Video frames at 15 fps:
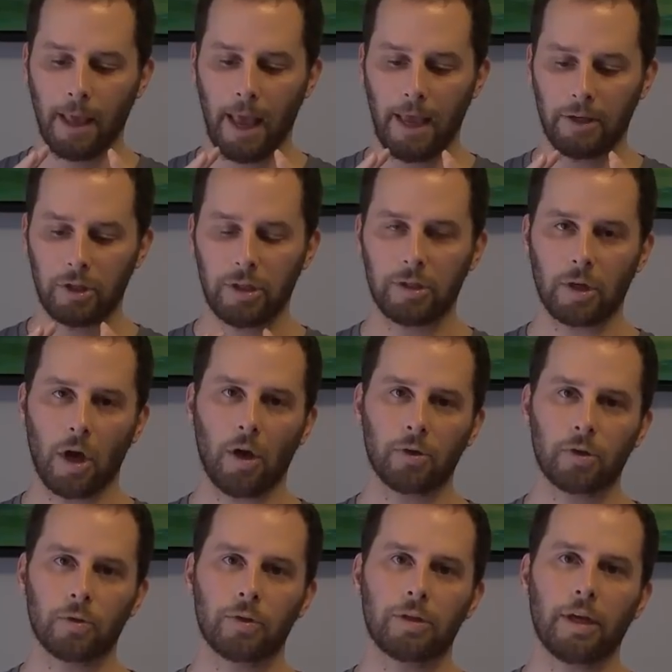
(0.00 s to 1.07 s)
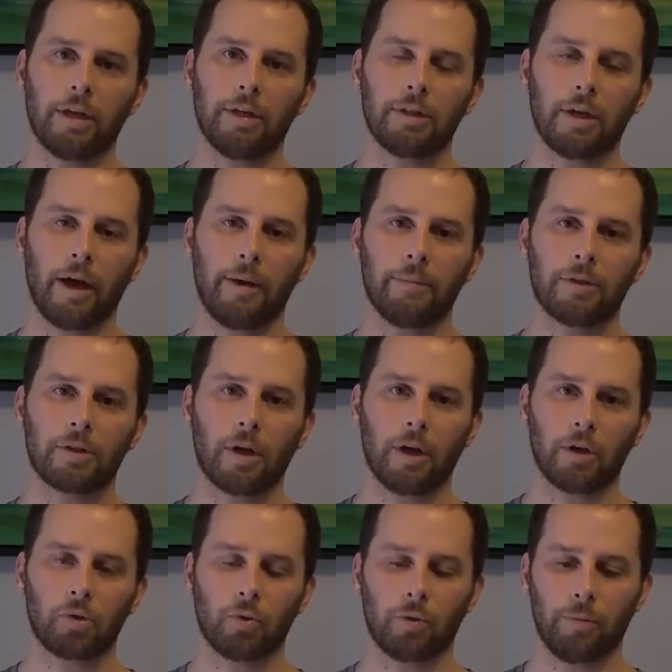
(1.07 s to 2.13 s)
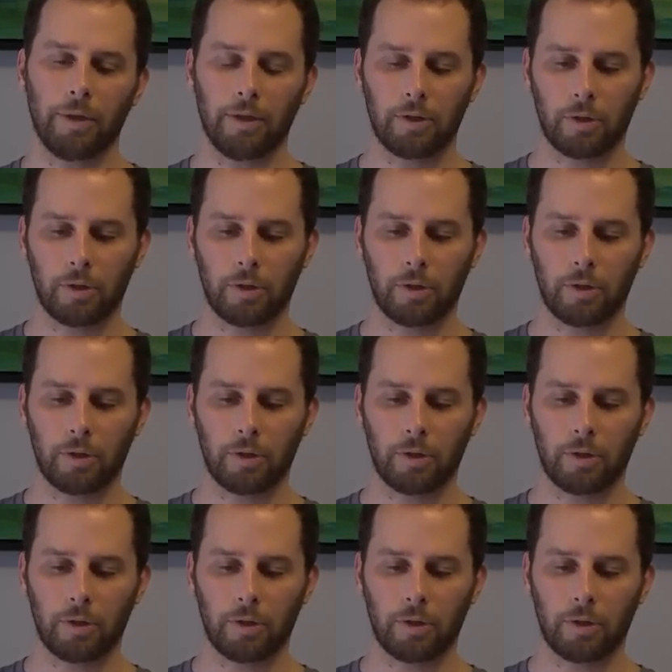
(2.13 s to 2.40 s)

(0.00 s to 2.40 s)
And she's also studied Thai massage with me,